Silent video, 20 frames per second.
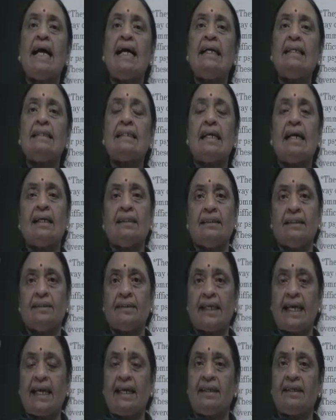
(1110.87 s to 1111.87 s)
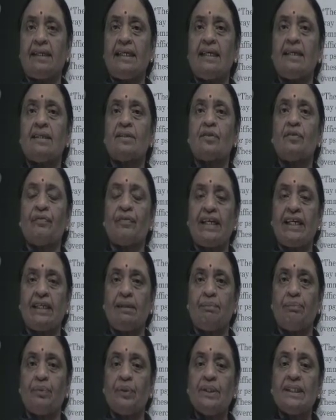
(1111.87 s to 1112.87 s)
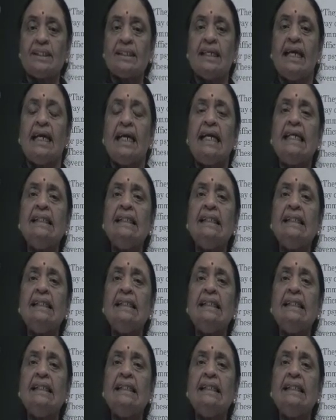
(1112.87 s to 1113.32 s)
and other areas of inputs.